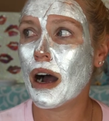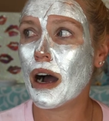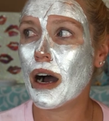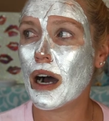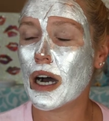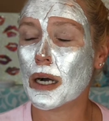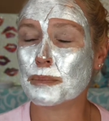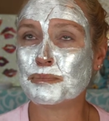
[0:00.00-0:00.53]

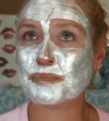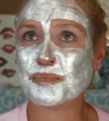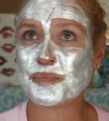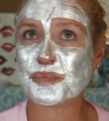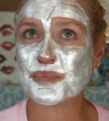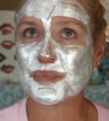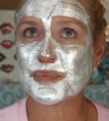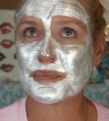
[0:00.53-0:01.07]

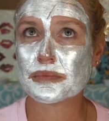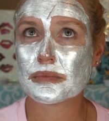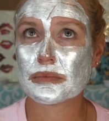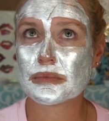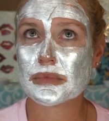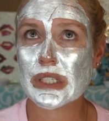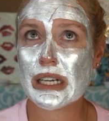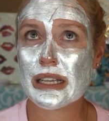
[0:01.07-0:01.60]
Um,
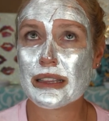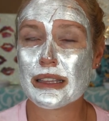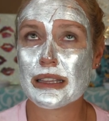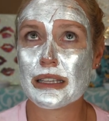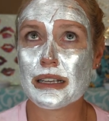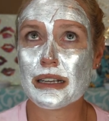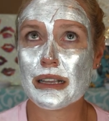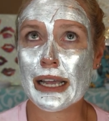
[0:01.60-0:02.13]

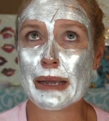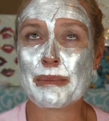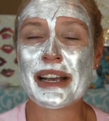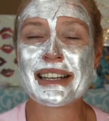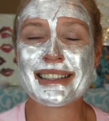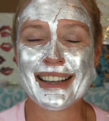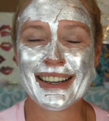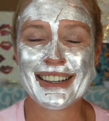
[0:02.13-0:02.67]
like my
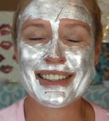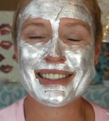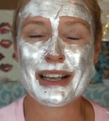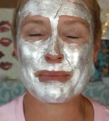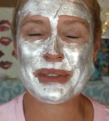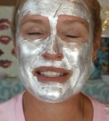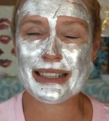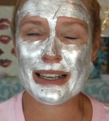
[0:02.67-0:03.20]
son is
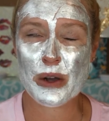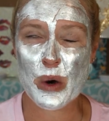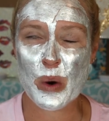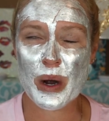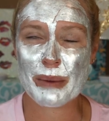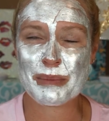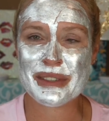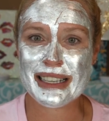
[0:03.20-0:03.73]
up so
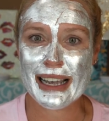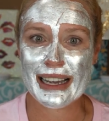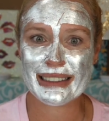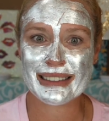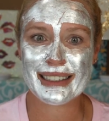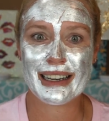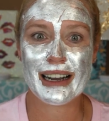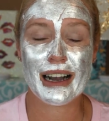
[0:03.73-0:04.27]

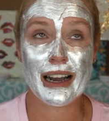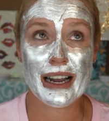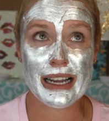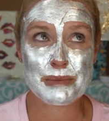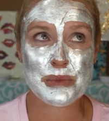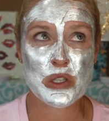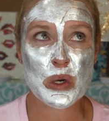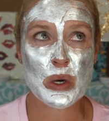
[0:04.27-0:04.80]
upset. I
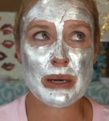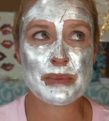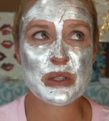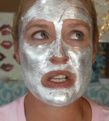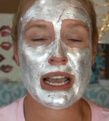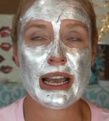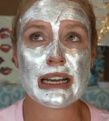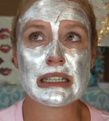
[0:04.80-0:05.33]
am so
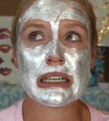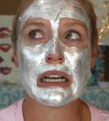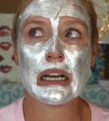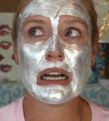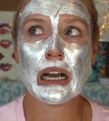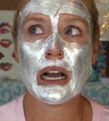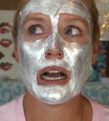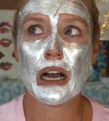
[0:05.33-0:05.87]
upset.
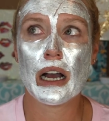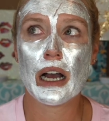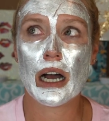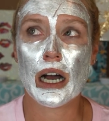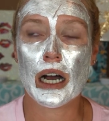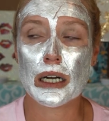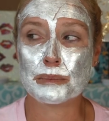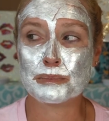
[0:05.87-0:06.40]

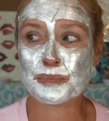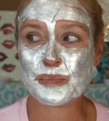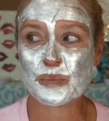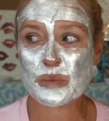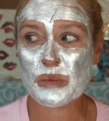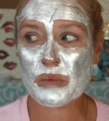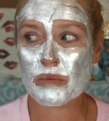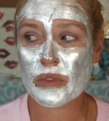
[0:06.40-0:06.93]
Um,
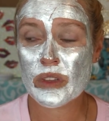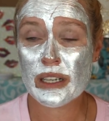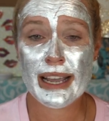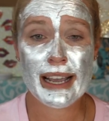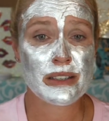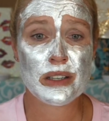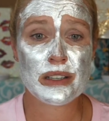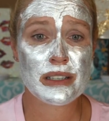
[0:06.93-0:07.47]

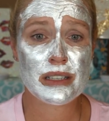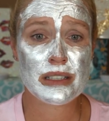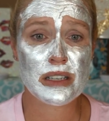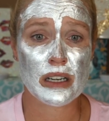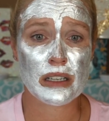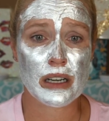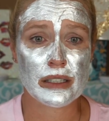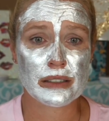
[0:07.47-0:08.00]
yeah. So this has
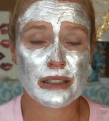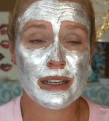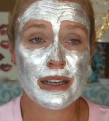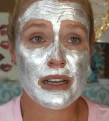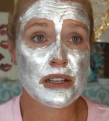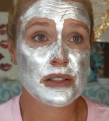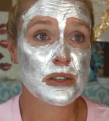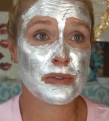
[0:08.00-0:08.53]
gone on.
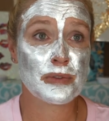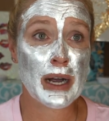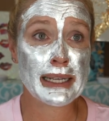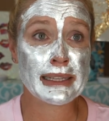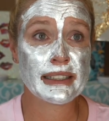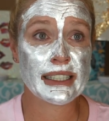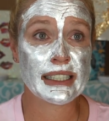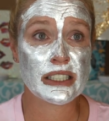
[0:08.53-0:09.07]
So
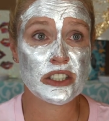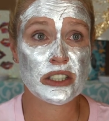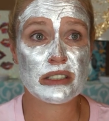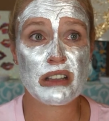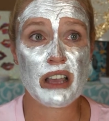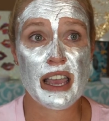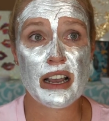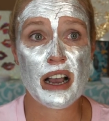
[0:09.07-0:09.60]
finally,
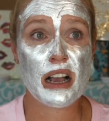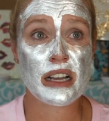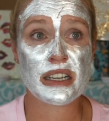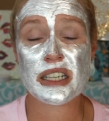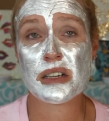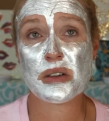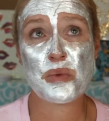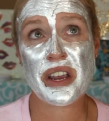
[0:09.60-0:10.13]
she's like,
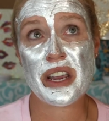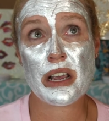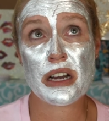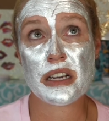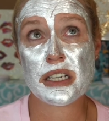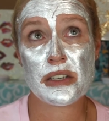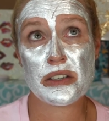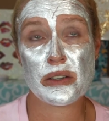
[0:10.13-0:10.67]
"Until we,
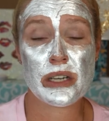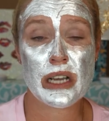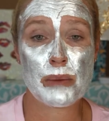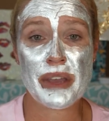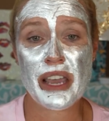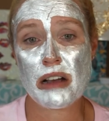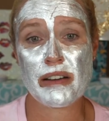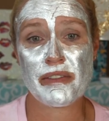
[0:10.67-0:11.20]
until you tell
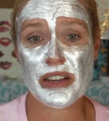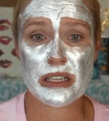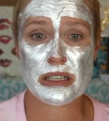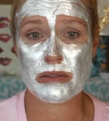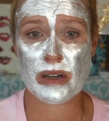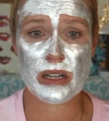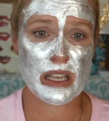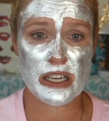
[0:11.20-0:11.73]
me how to fix
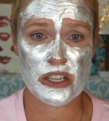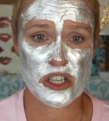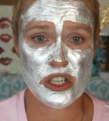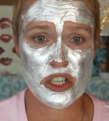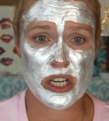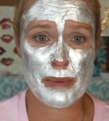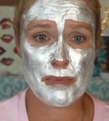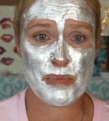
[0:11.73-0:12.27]
the
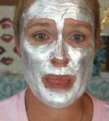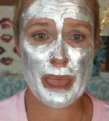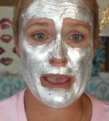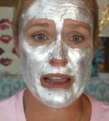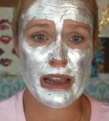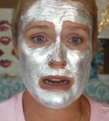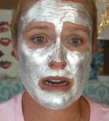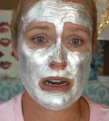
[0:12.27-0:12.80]
relationship,
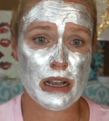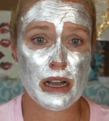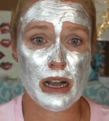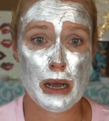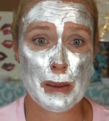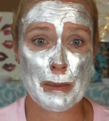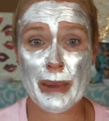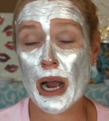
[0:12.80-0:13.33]
then
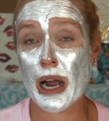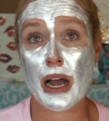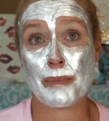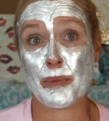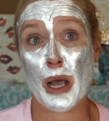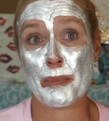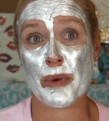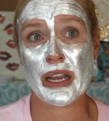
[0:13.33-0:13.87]
um, I'm
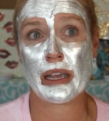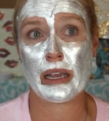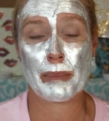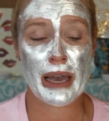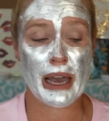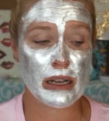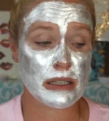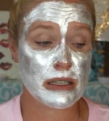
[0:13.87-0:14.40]
not bringing it
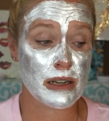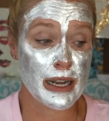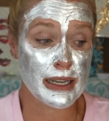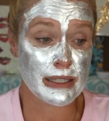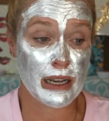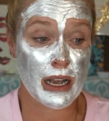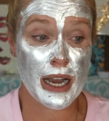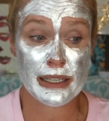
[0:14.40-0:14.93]
back." So I,
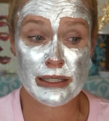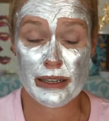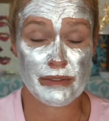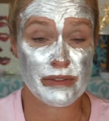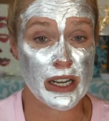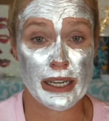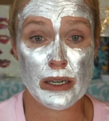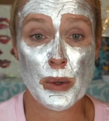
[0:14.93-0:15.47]
I said,
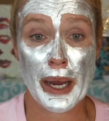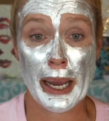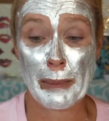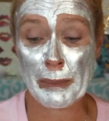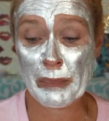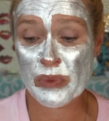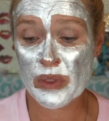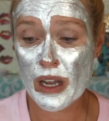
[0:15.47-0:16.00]
"Fine,
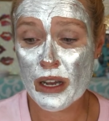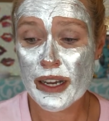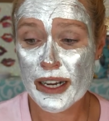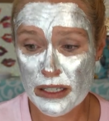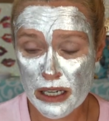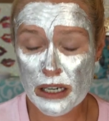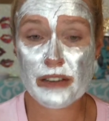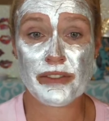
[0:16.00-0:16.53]
okay.
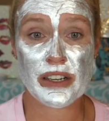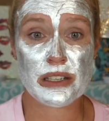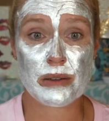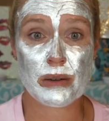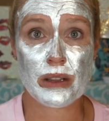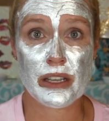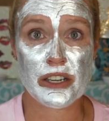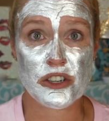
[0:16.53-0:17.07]
Here's how you fix the
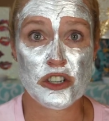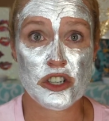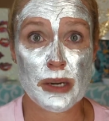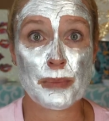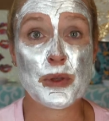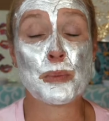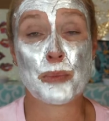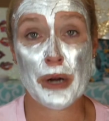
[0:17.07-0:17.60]

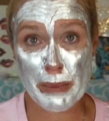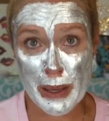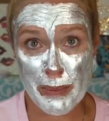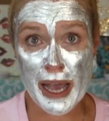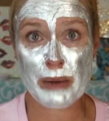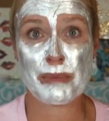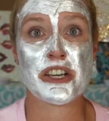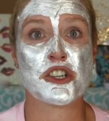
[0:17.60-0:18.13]
relationship. You bring me
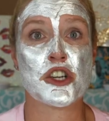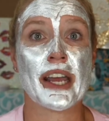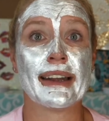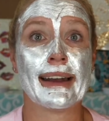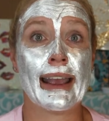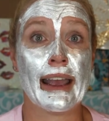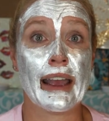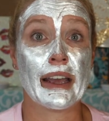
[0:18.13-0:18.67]
back my shit,
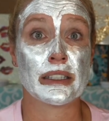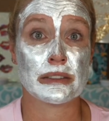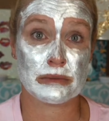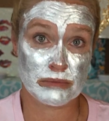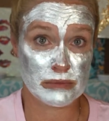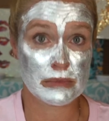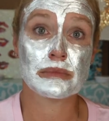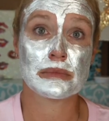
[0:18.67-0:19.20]
and
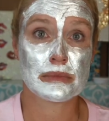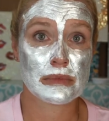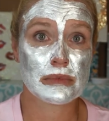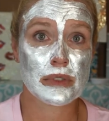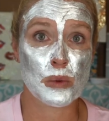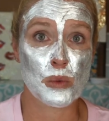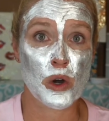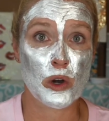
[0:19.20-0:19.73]

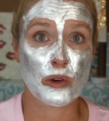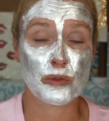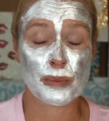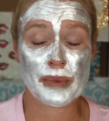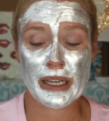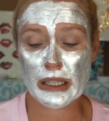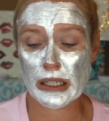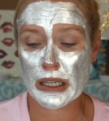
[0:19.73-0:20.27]
we'll go from
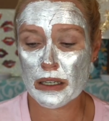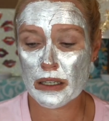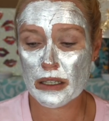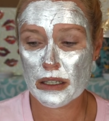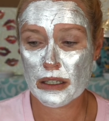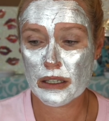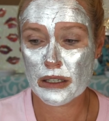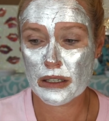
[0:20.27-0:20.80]
there."
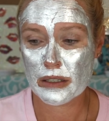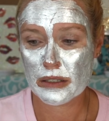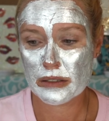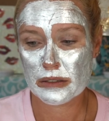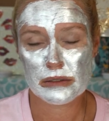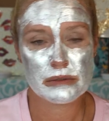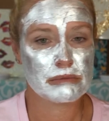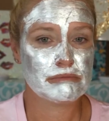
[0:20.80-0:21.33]

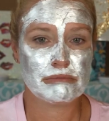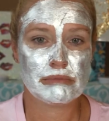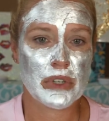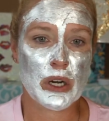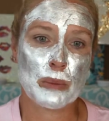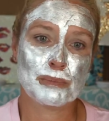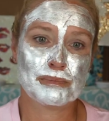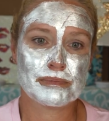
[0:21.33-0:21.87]

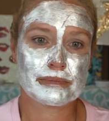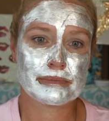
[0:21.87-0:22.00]
No.